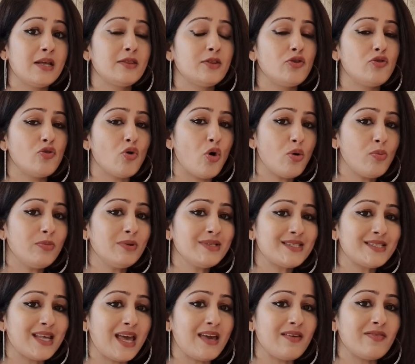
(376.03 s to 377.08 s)
the normal
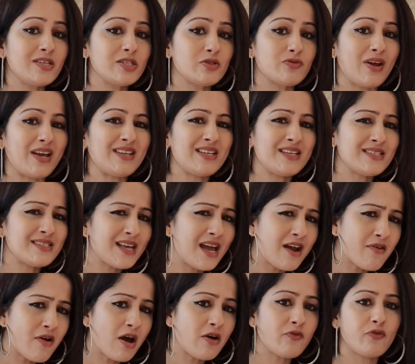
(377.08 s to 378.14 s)
savings rate is
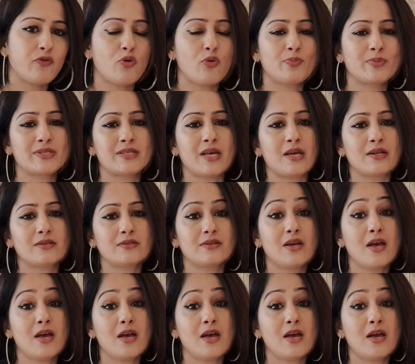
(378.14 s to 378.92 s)
around 4%,